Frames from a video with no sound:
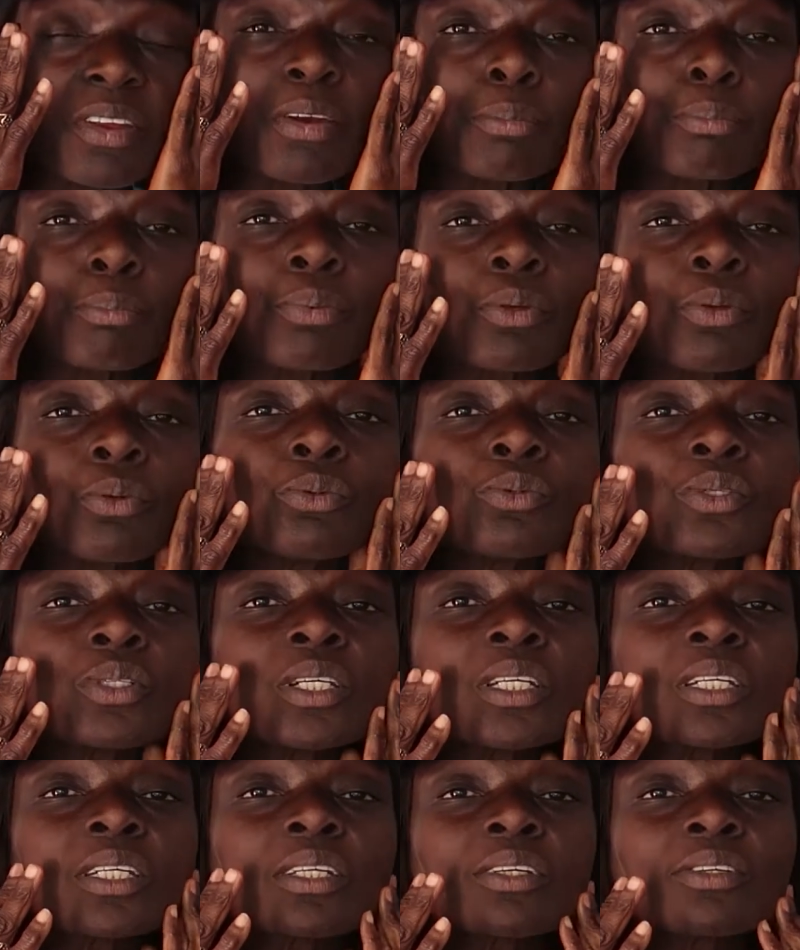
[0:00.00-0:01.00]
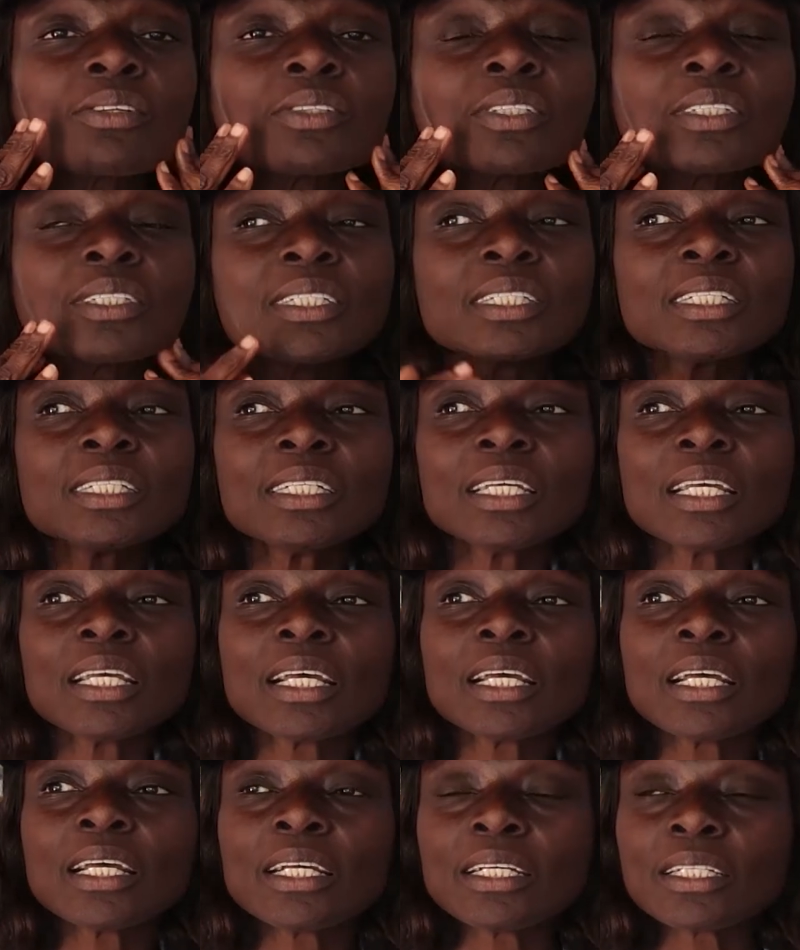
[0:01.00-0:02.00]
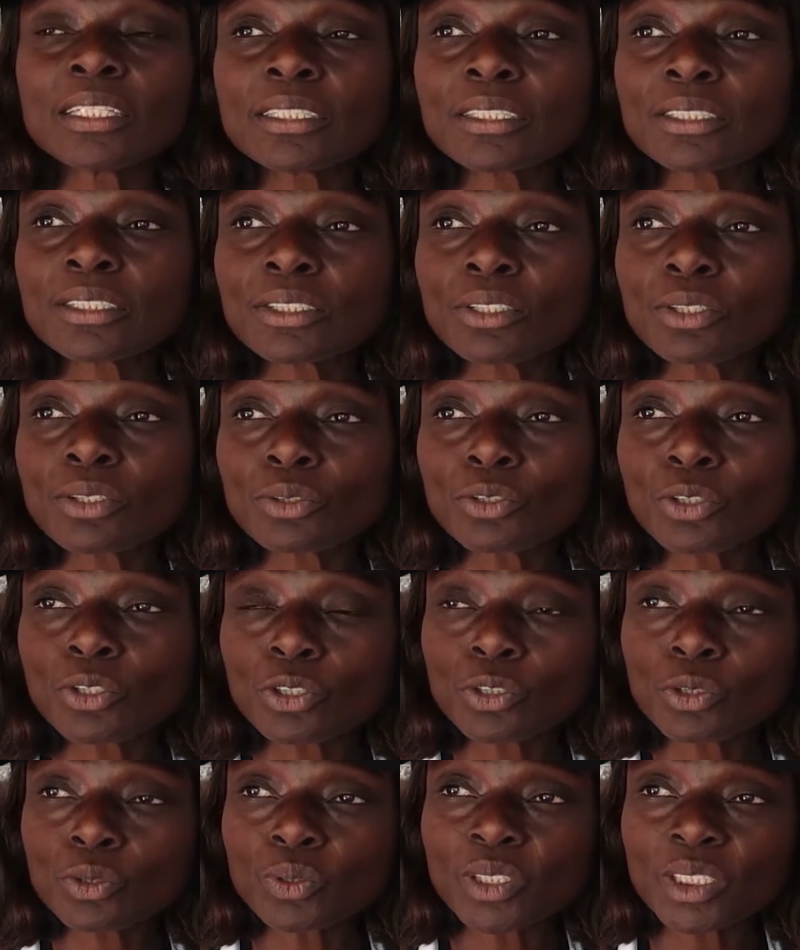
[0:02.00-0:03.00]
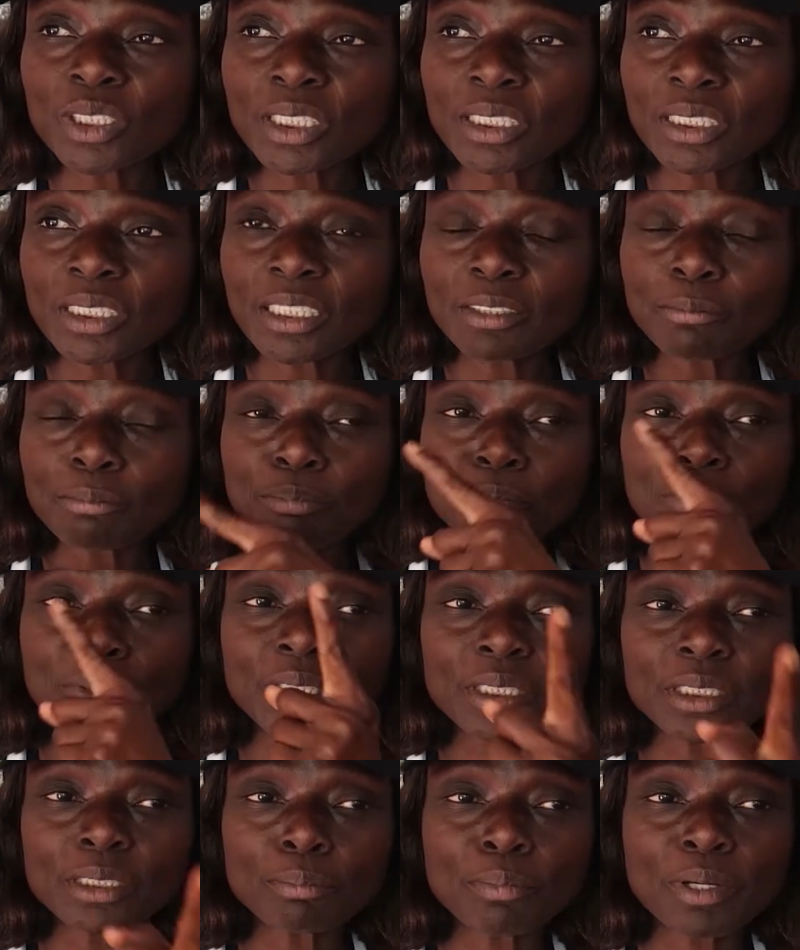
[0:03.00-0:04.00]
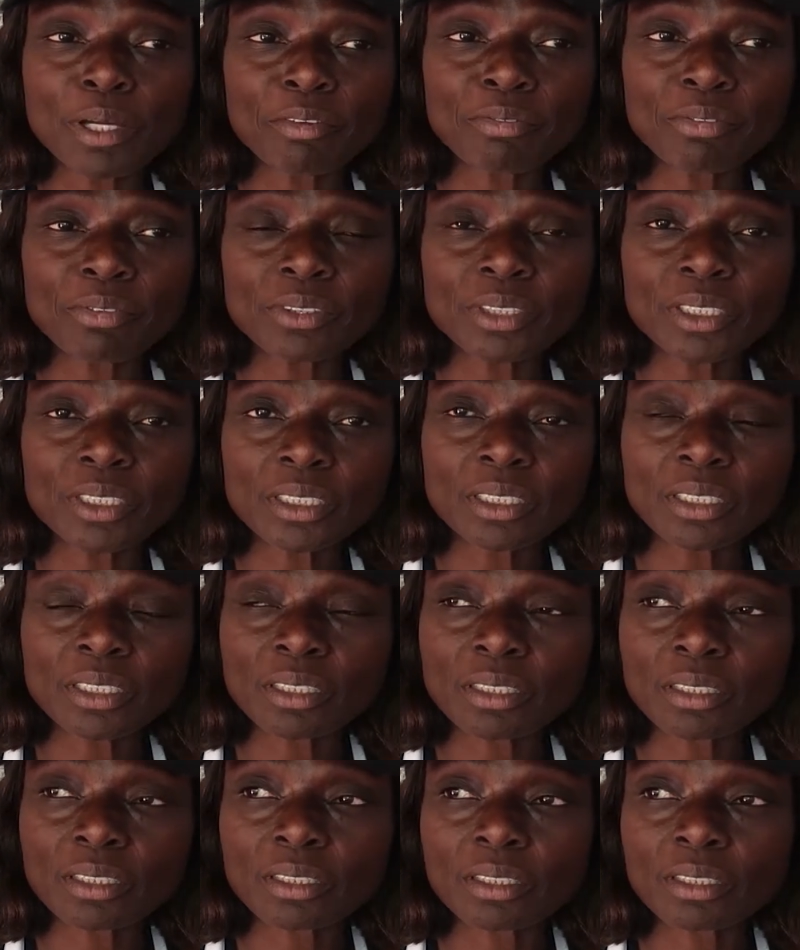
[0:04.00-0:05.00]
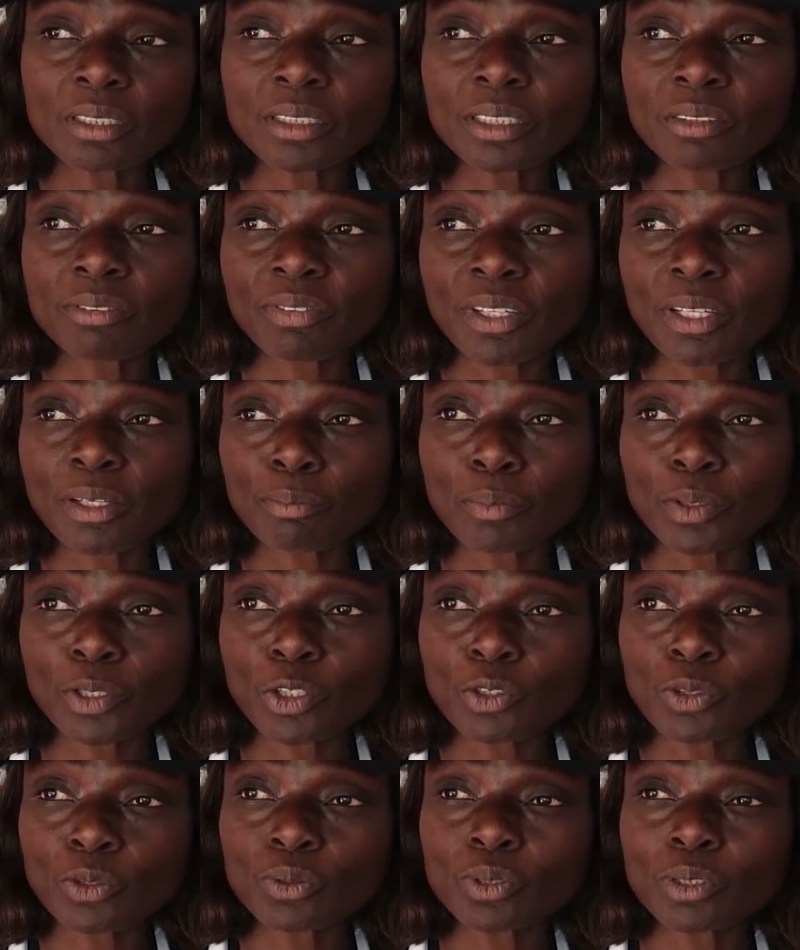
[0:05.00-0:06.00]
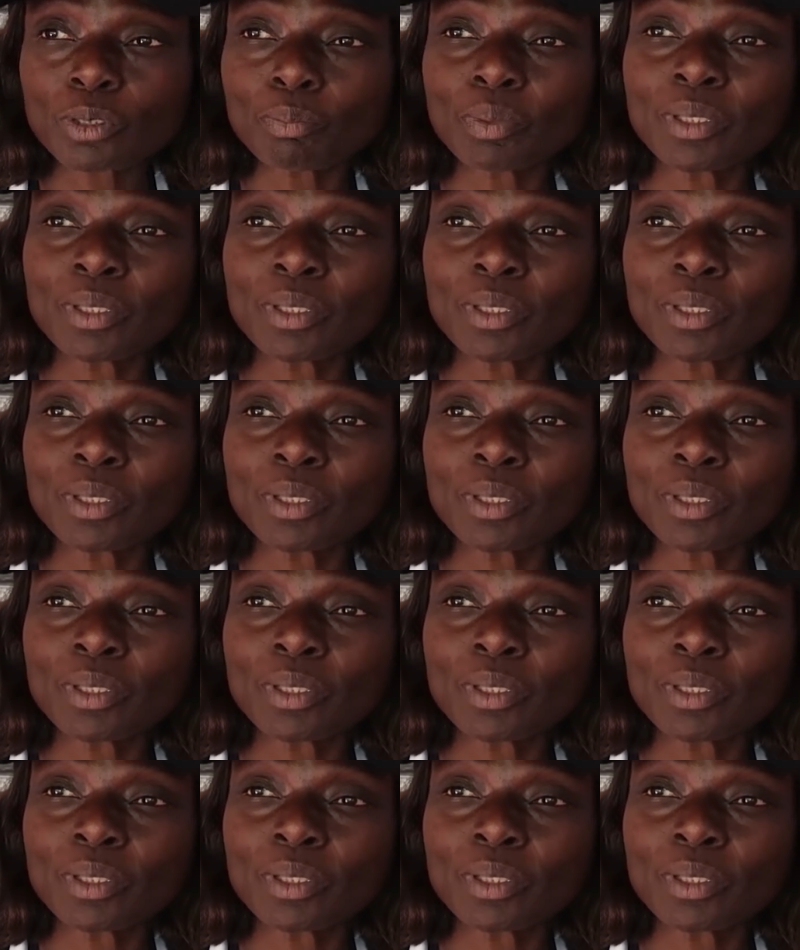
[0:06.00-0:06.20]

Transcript: therapeutic, you see. So not only does it meet my physical development goals,